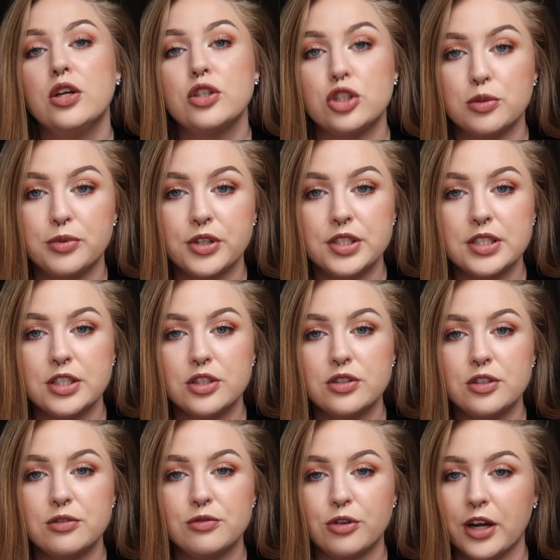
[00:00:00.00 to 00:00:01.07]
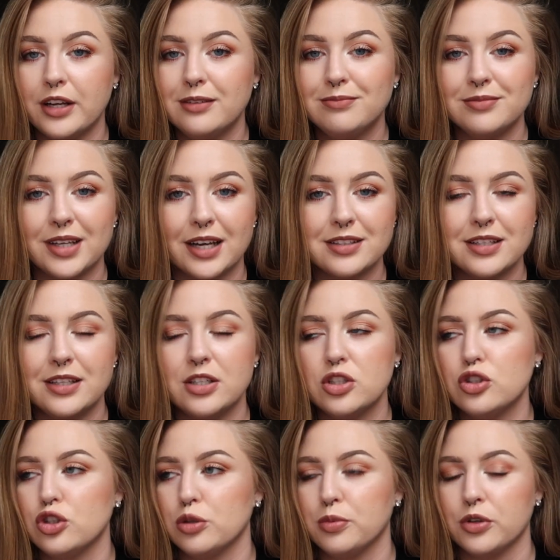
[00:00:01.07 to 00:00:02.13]
Super easy to trade, like I said.
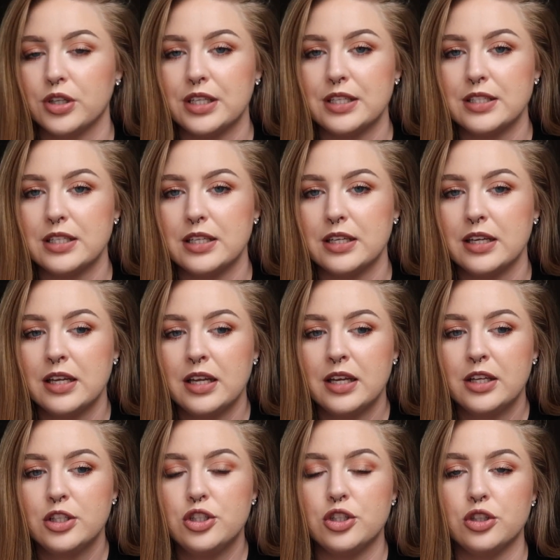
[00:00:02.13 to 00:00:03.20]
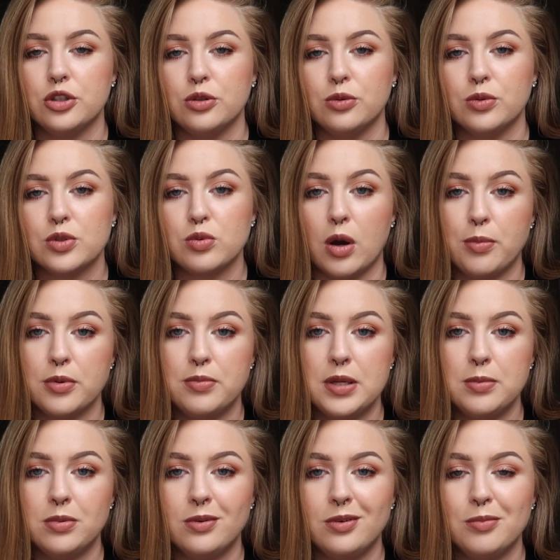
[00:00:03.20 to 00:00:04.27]
Super easy to swap with
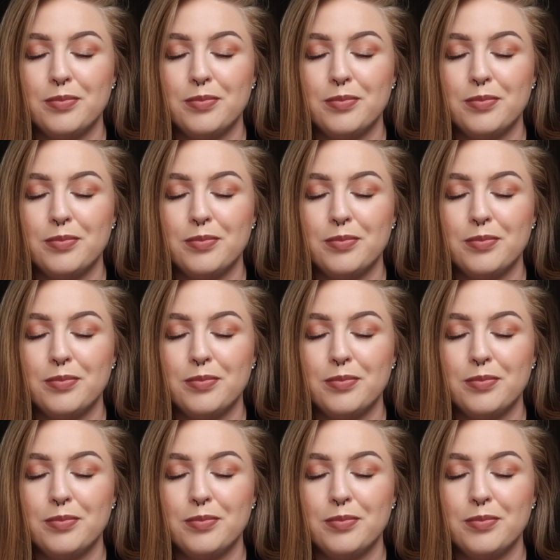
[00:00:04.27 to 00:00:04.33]
people.